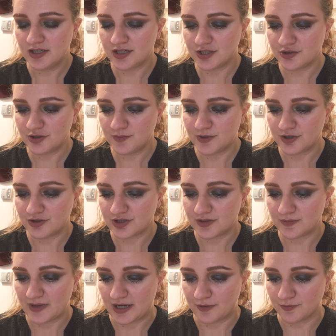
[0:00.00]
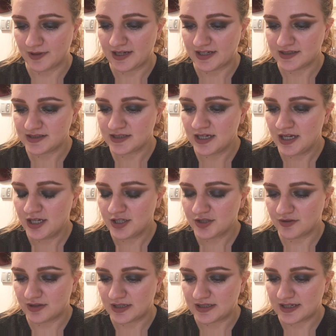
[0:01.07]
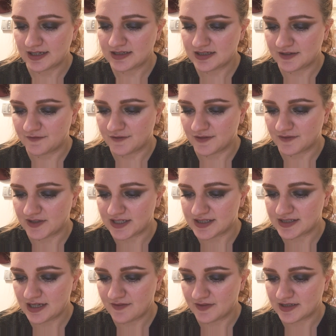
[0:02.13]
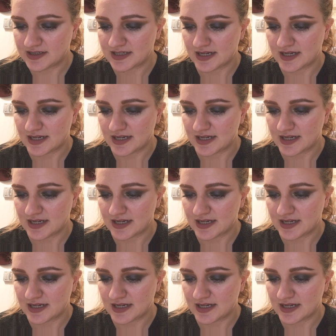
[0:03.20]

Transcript: distribution by race to the 1957